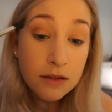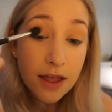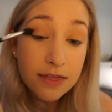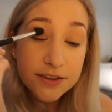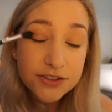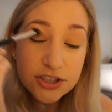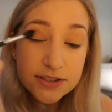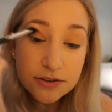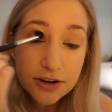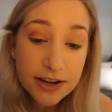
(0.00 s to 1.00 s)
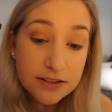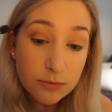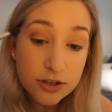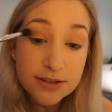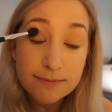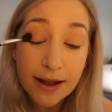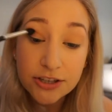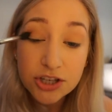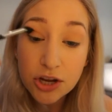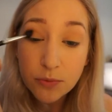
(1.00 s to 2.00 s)
And this just creates more
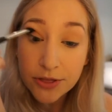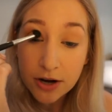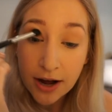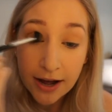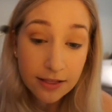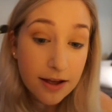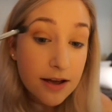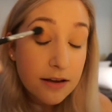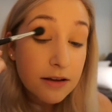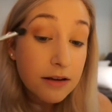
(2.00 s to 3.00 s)
dimension with your eye look,